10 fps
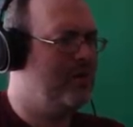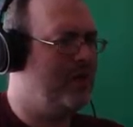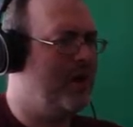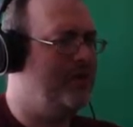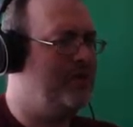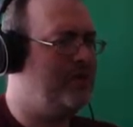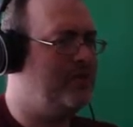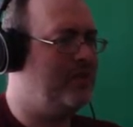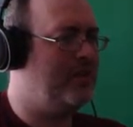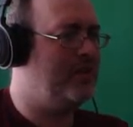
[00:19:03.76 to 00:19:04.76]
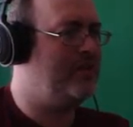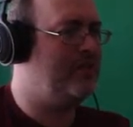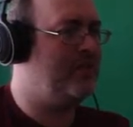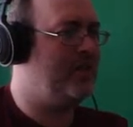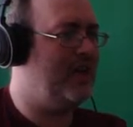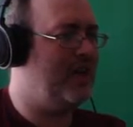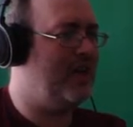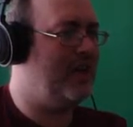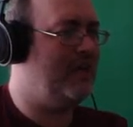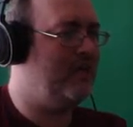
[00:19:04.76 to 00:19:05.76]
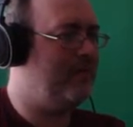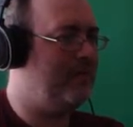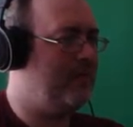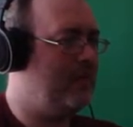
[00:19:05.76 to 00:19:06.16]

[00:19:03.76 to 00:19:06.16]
Why would you do this to me, game?